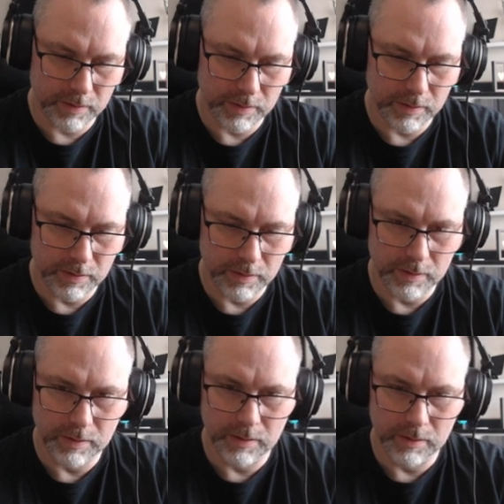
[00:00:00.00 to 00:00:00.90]

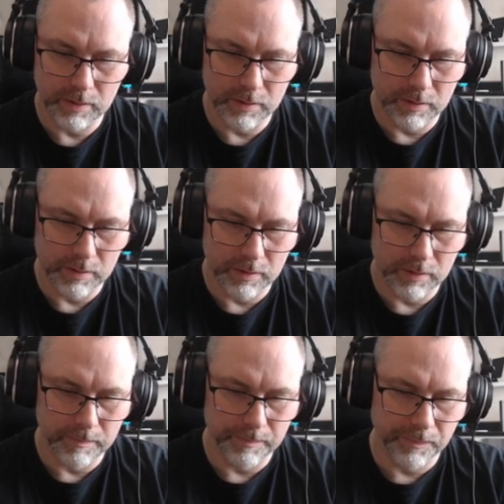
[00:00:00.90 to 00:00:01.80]

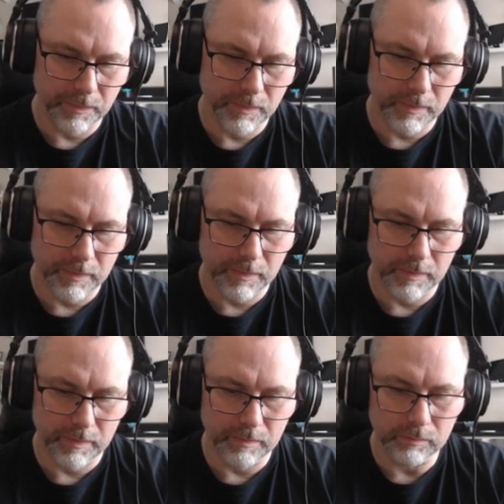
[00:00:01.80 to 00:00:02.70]

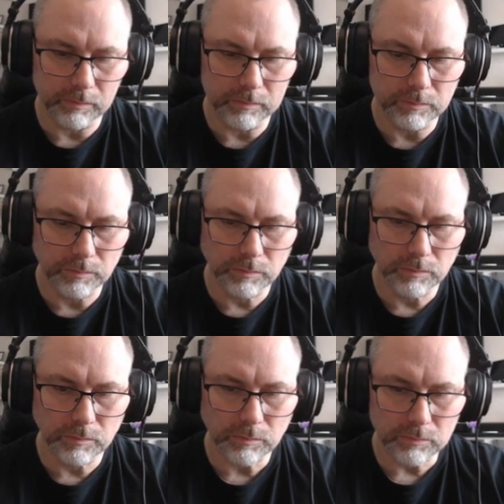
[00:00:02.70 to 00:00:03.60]

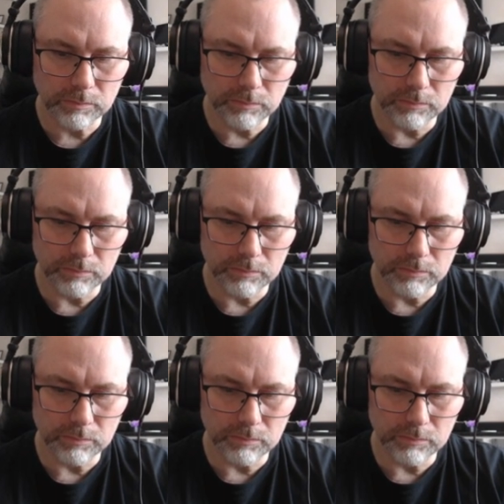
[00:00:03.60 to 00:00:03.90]
Nothing is said.